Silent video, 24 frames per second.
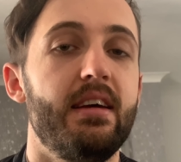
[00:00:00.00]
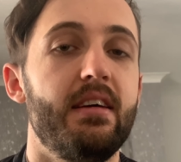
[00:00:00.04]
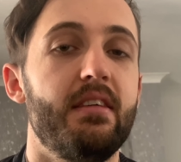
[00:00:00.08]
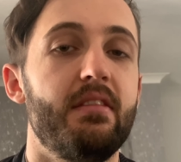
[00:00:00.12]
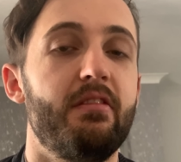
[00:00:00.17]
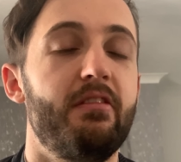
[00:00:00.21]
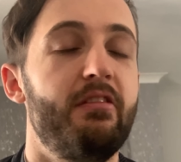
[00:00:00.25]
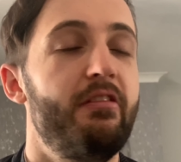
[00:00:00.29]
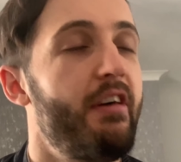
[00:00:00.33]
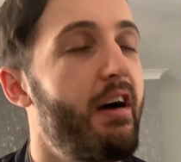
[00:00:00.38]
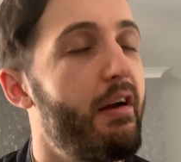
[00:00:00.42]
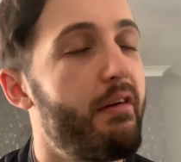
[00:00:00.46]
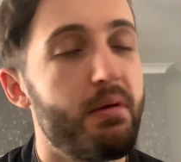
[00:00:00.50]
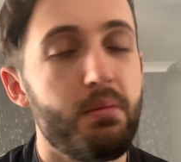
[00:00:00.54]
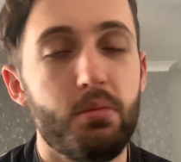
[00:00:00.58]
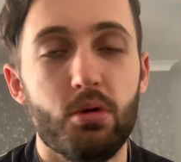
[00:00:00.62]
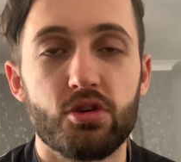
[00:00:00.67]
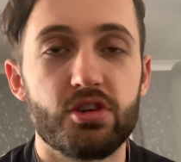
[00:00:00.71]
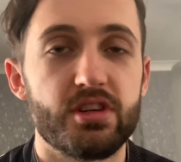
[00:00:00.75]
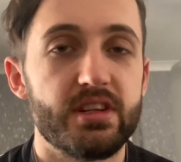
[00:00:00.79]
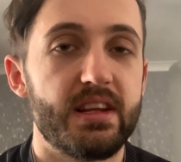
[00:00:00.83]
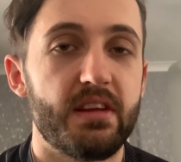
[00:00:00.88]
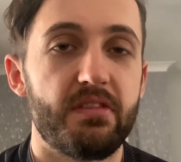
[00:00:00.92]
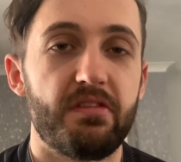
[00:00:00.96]
Very
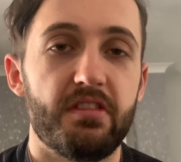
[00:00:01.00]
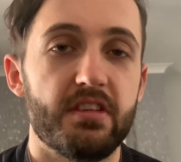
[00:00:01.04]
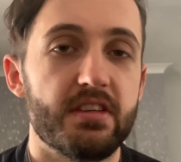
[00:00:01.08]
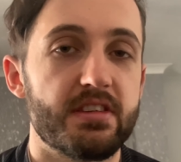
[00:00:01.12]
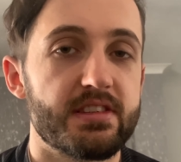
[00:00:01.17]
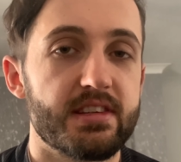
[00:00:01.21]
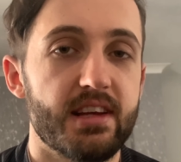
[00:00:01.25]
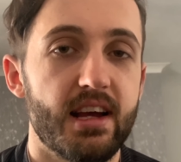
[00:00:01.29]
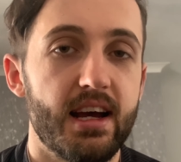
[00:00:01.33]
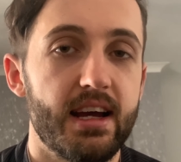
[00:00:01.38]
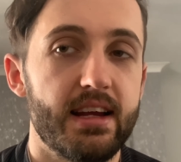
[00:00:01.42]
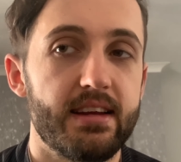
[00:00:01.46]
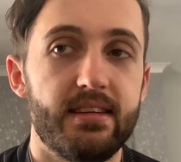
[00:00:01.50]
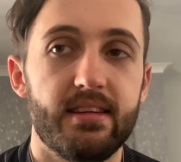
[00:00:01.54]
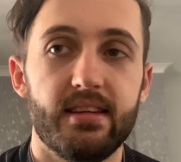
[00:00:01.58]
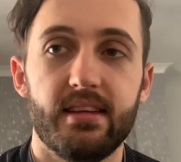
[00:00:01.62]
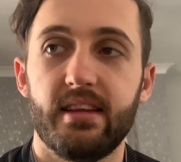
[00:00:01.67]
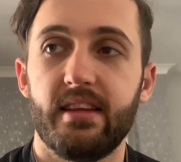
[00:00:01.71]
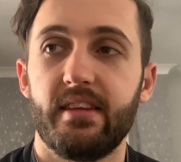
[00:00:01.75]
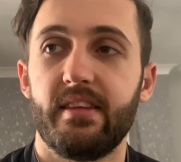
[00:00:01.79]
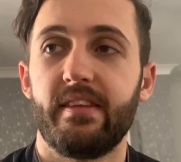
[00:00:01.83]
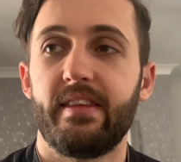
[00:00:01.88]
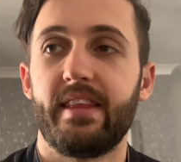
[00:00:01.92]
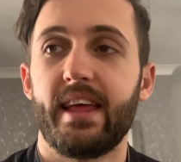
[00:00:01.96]
much a different side.
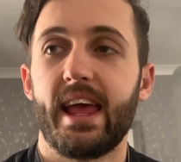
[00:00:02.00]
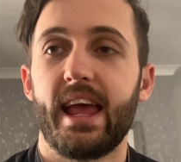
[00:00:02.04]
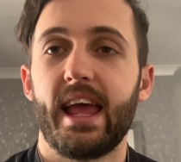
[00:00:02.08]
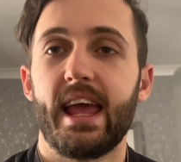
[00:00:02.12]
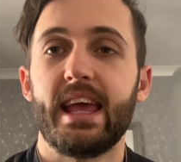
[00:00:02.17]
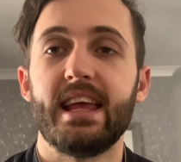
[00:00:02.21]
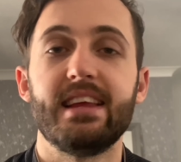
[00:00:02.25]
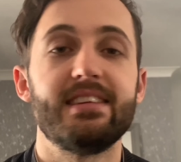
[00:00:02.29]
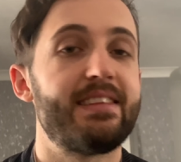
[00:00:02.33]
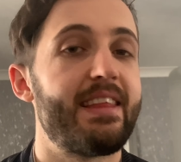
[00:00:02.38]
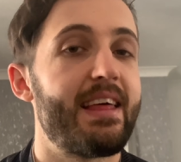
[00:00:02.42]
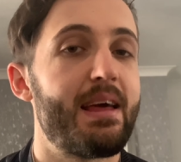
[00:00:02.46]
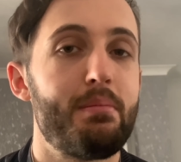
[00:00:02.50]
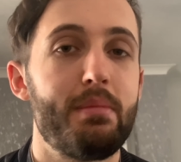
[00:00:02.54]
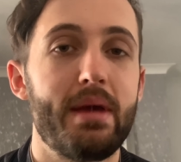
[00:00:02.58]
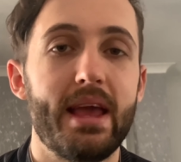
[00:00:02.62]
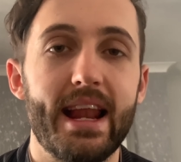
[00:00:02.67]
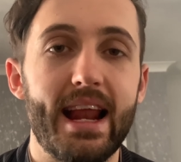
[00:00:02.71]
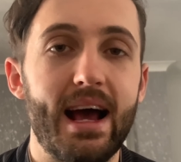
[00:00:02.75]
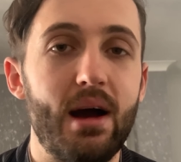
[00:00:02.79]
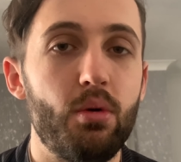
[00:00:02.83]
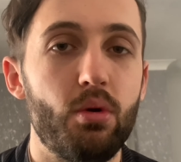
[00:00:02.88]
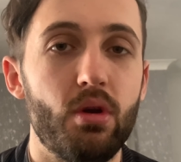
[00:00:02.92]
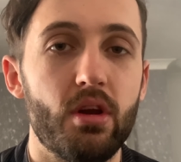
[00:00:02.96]
He's their
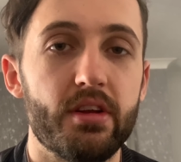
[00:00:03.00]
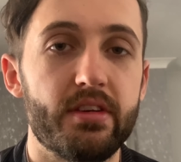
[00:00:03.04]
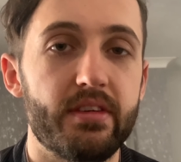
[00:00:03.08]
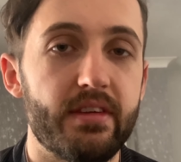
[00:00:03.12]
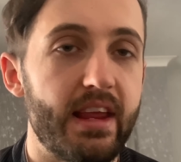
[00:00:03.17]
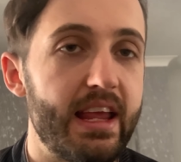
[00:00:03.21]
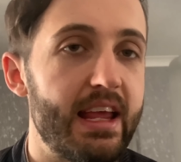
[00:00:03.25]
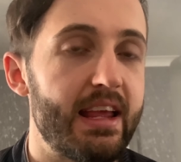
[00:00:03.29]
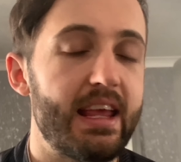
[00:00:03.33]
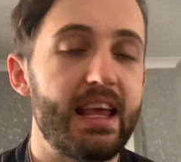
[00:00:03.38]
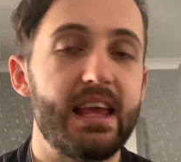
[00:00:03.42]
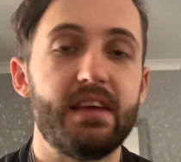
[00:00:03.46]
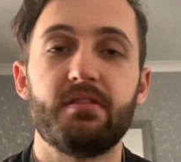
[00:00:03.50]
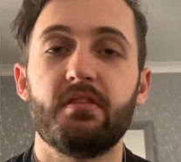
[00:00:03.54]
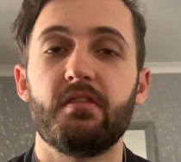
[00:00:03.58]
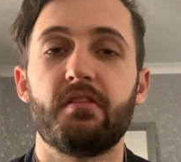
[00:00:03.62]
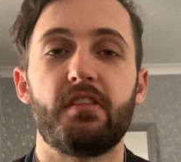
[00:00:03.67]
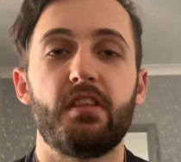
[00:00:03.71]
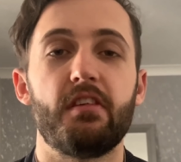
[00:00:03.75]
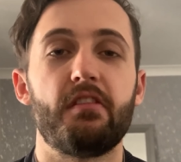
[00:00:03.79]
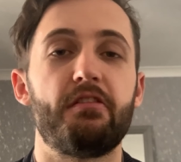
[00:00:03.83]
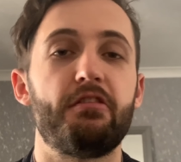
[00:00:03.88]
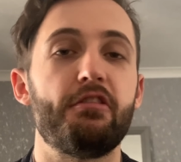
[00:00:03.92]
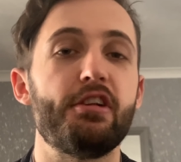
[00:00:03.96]
main outlet, even
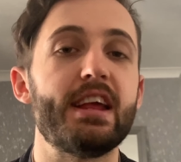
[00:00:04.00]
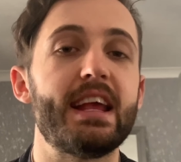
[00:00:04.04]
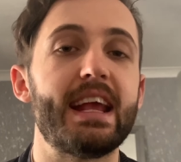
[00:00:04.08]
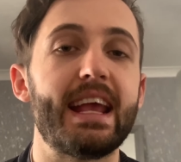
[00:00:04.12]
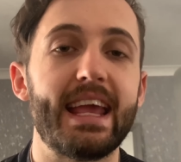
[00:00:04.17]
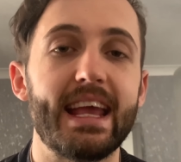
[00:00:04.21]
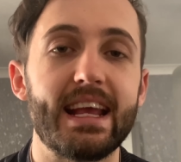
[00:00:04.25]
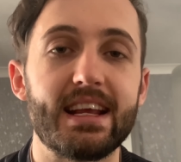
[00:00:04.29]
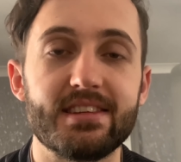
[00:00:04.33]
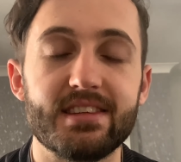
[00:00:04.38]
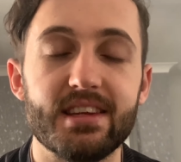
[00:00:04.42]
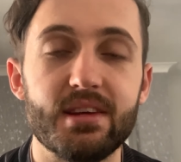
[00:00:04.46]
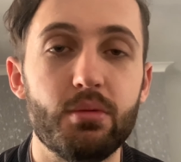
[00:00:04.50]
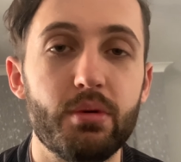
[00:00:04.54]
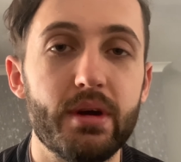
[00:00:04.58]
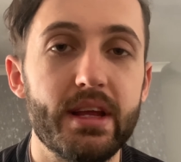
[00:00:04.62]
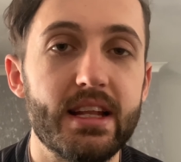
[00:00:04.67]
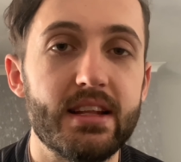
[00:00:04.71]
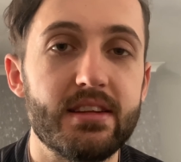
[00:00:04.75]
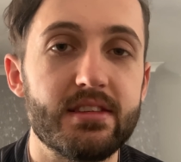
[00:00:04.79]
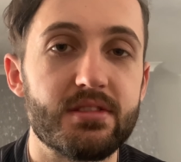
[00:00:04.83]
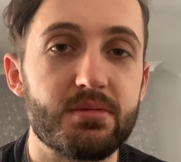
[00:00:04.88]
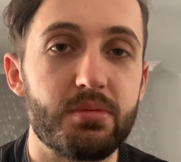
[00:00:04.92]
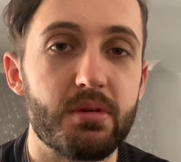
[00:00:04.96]
for the free kicks he
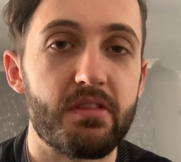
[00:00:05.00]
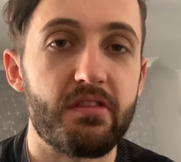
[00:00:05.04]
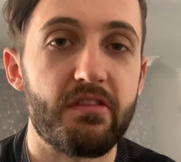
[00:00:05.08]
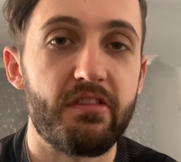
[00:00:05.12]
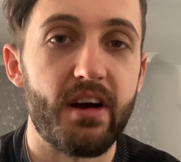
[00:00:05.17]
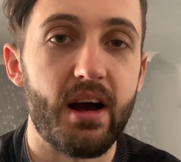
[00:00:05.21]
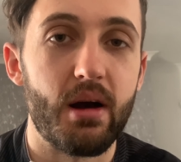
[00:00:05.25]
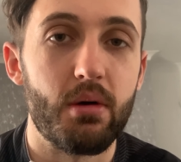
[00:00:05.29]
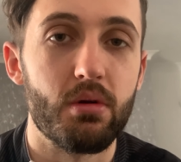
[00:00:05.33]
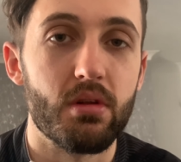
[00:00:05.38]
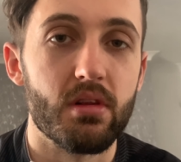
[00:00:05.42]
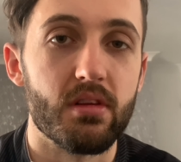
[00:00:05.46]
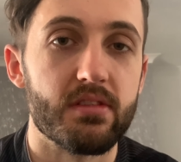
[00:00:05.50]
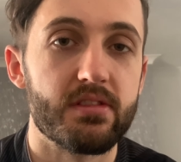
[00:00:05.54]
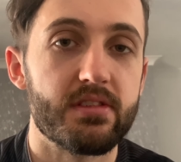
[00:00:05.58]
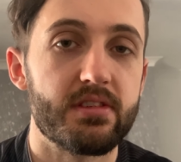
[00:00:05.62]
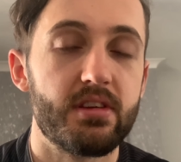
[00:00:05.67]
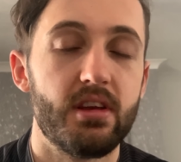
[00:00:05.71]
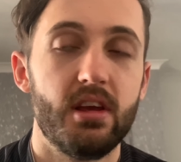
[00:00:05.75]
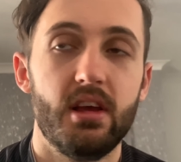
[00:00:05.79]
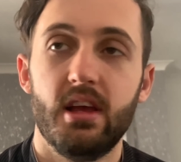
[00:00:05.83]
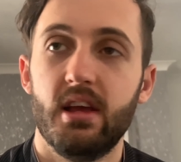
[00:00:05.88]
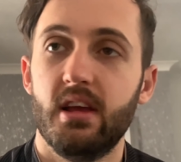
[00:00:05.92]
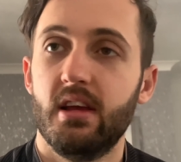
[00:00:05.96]
wins with
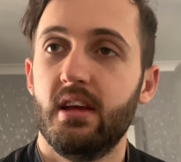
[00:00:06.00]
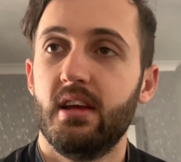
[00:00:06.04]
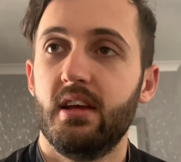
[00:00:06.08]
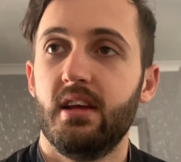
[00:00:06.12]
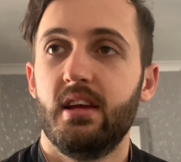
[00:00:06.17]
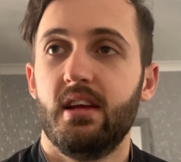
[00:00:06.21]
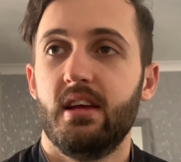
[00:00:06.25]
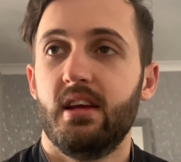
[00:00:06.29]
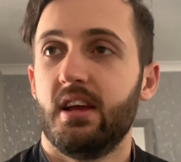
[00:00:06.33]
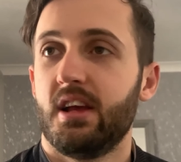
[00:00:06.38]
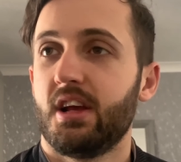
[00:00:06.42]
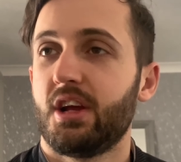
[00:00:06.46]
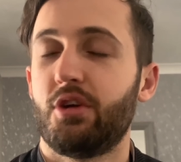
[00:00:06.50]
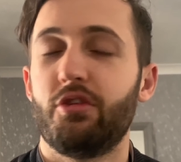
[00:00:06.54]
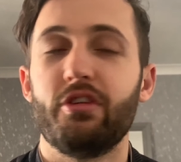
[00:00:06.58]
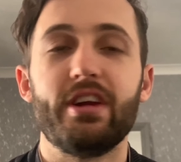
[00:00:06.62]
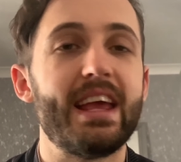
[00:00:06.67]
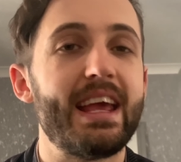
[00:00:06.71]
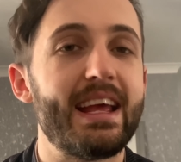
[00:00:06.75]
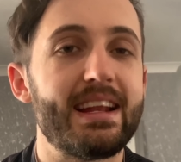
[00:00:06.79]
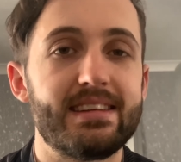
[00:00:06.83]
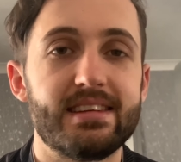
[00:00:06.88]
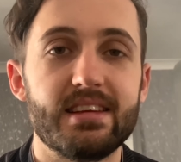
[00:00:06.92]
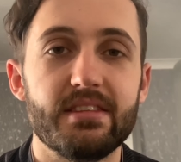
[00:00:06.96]
fouls,
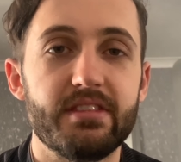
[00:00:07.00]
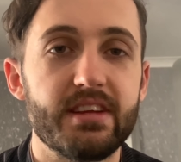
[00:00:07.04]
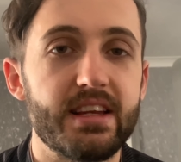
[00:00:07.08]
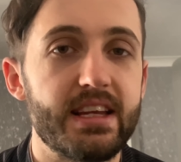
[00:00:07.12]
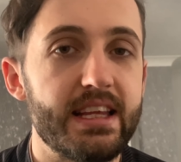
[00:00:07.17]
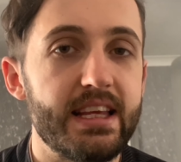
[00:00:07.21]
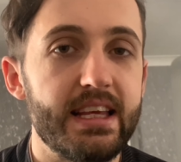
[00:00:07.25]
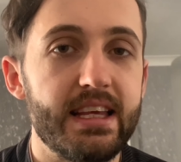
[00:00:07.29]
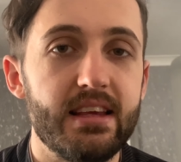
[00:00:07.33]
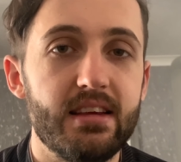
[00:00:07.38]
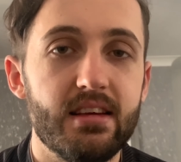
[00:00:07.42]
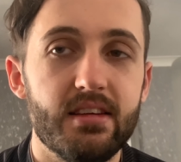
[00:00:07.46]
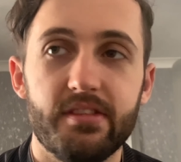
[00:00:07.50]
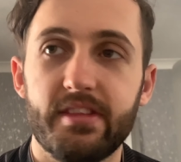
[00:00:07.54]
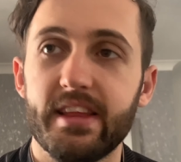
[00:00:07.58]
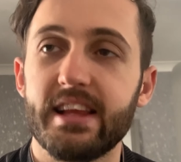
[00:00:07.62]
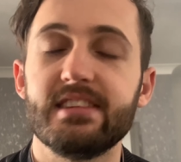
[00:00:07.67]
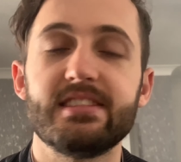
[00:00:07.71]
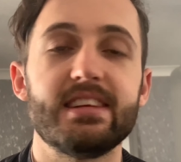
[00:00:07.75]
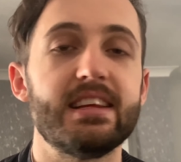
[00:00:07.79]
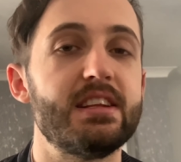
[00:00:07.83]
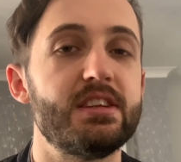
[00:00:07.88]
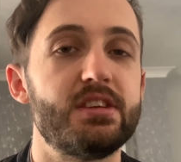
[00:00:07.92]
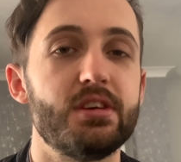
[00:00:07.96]
creativity,
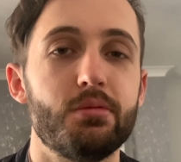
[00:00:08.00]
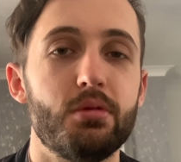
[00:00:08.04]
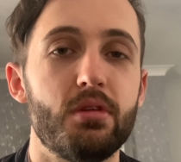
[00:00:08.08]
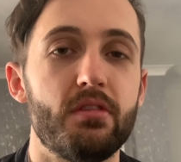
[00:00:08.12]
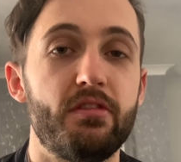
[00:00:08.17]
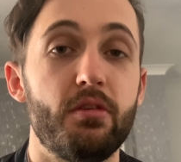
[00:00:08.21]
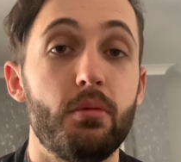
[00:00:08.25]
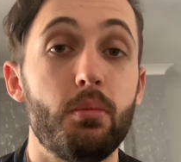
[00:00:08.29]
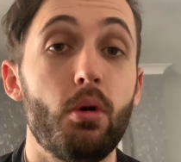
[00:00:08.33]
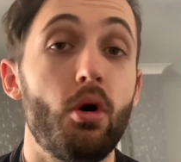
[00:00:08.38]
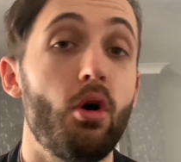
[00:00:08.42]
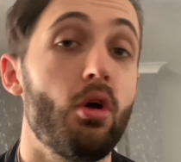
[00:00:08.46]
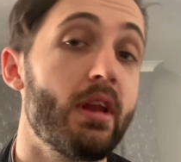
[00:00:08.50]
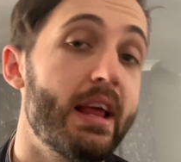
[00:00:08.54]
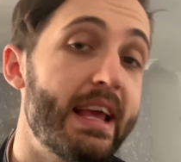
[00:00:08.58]
things he can do with the football.